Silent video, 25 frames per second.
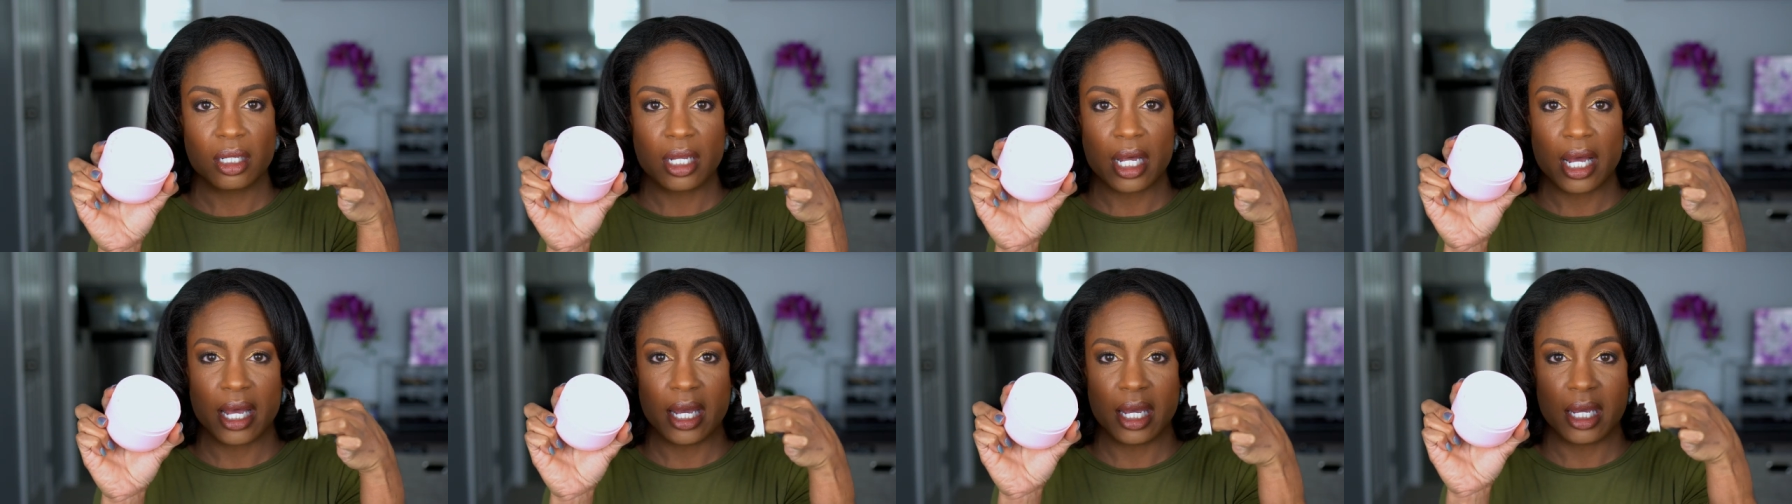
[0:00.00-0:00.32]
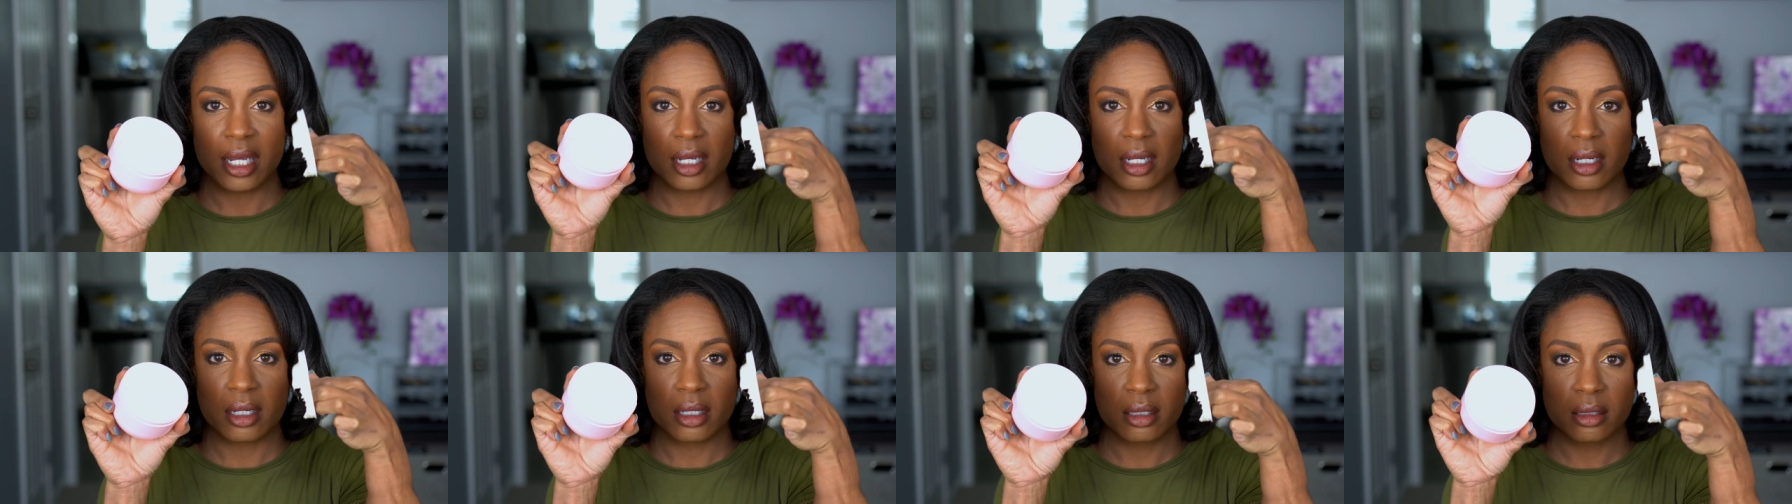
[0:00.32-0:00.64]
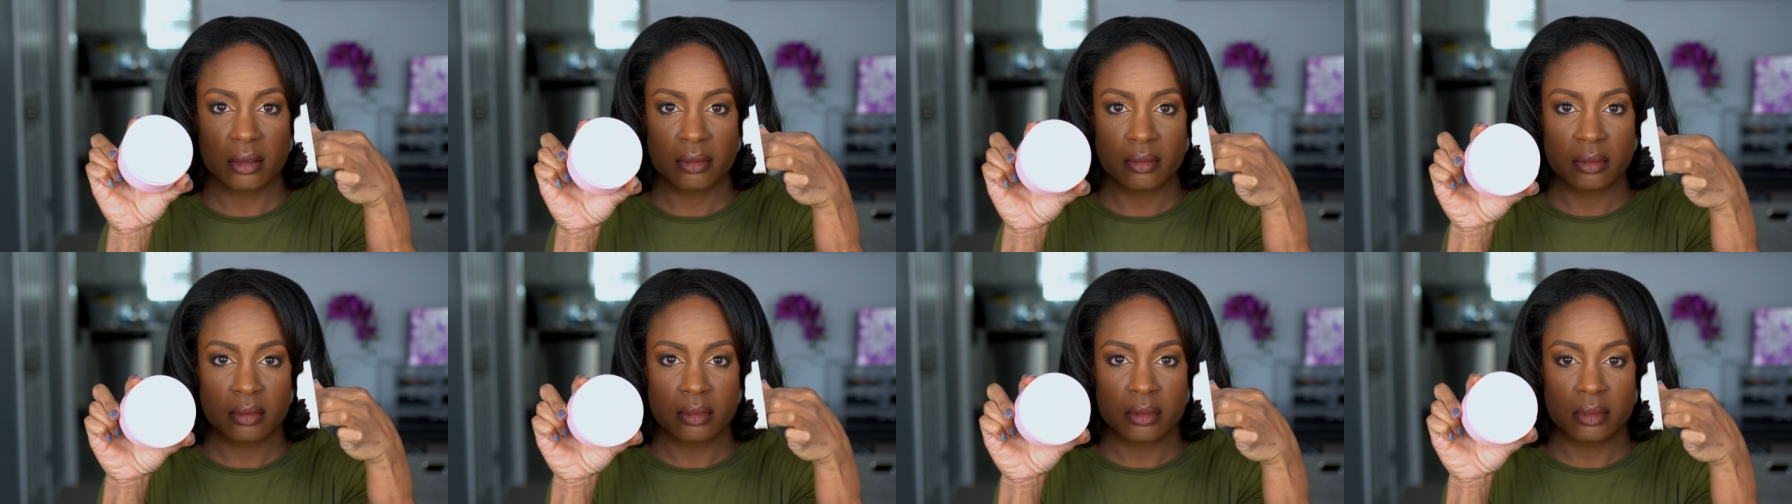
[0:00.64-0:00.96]
Like
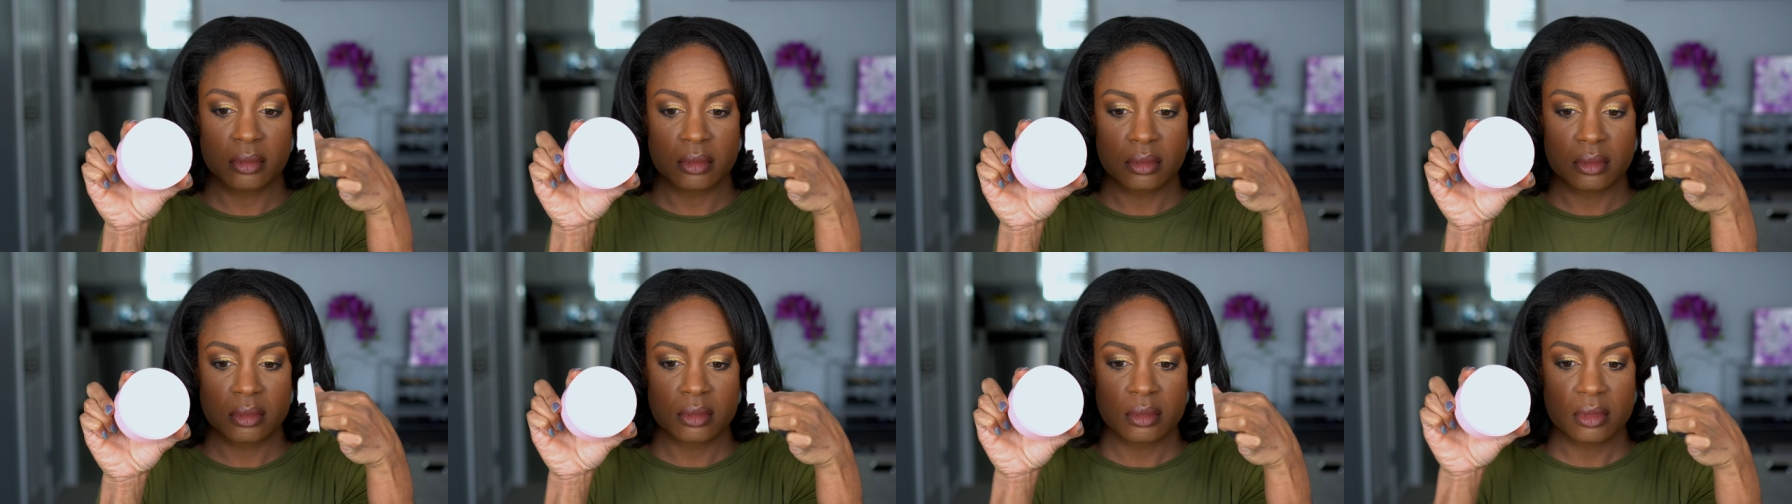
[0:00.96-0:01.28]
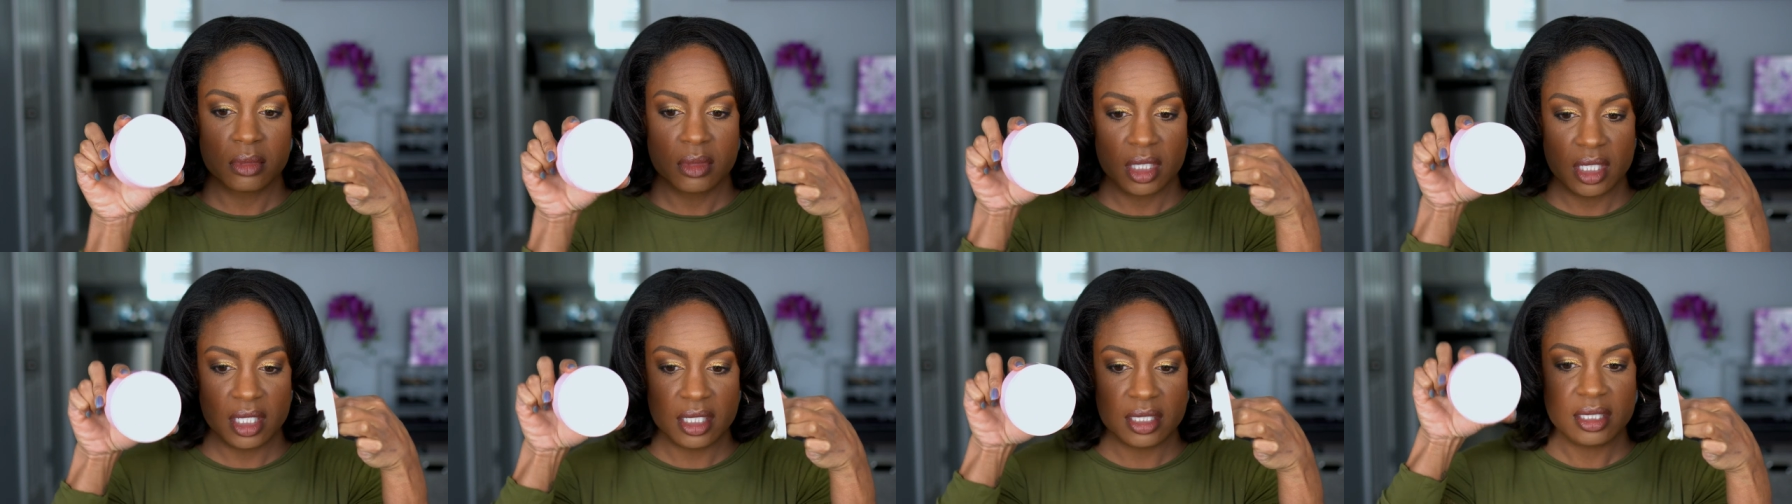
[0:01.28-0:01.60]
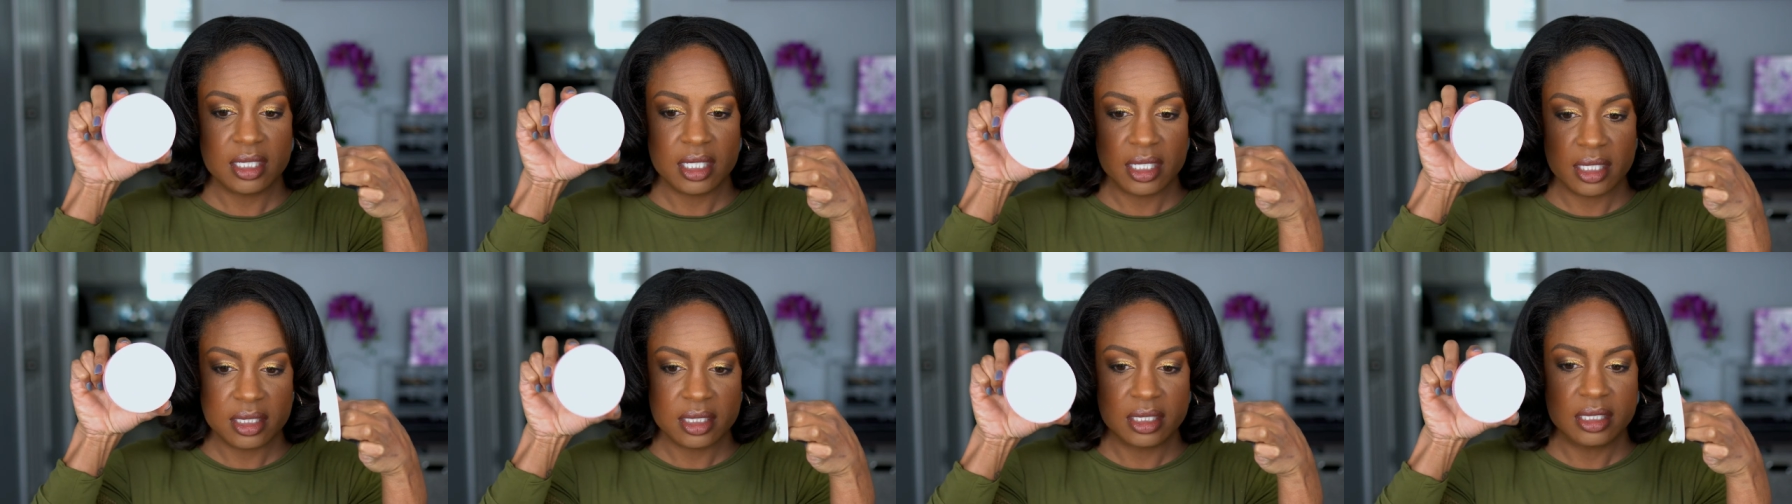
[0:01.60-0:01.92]

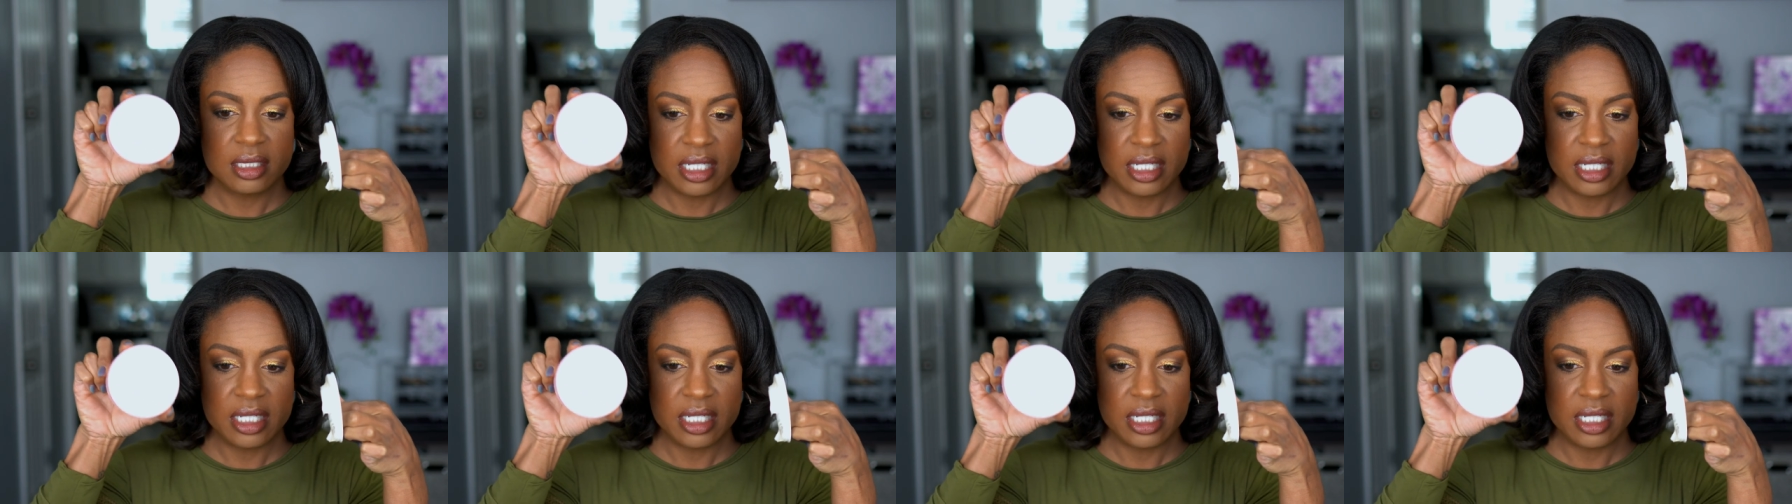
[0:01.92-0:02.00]
this is